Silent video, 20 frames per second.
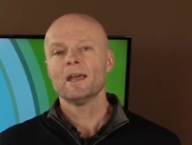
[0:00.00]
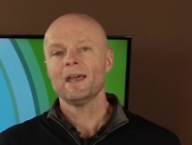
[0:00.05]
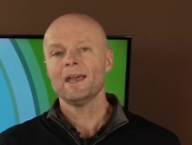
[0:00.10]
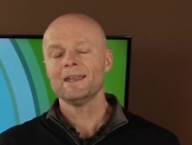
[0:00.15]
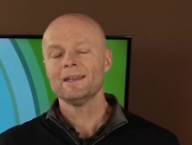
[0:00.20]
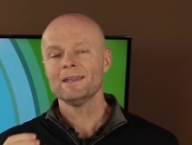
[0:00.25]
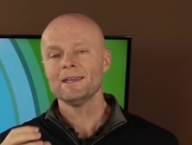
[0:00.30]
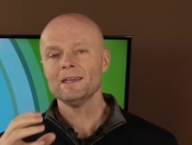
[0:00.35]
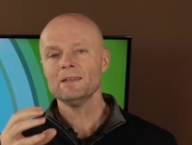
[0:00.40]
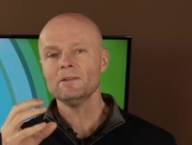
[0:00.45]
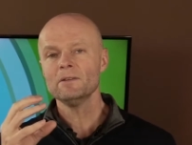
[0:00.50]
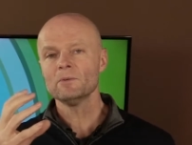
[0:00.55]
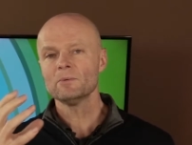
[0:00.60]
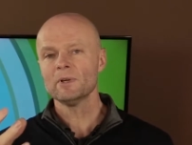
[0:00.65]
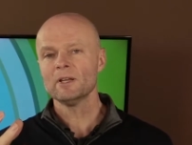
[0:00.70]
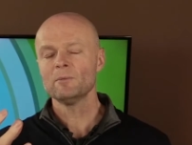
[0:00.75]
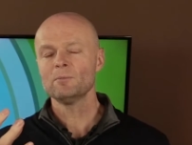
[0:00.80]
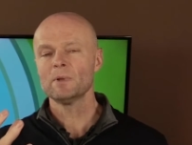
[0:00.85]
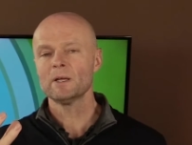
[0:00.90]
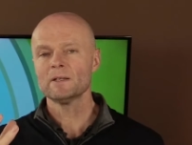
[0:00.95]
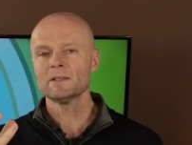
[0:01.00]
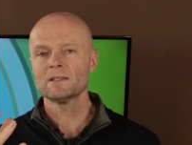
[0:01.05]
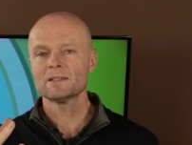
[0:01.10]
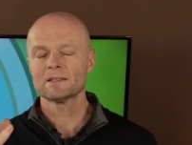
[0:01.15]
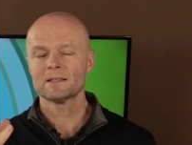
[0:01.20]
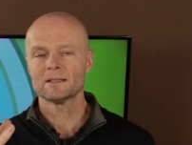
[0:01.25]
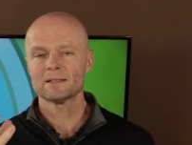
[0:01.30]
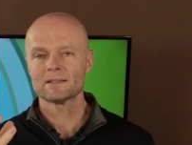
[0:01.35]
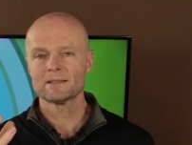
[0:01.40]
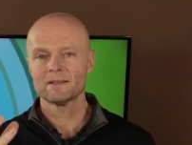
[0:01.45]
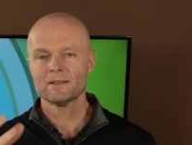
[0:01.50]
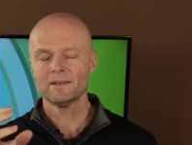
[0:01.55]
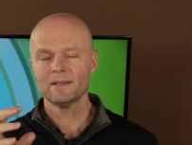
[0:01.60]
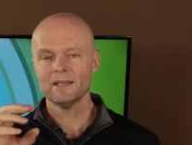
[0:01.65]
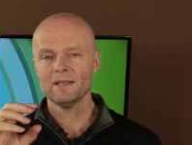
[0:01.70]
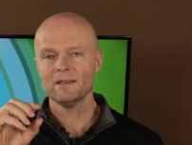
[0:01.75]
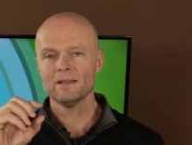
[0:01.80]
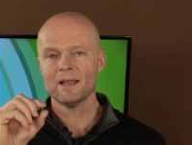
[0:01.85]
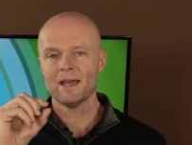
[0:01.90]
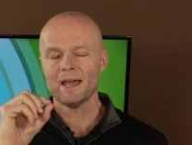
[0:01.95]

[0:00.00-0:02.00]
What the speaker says: And in the red blood cells, the thing that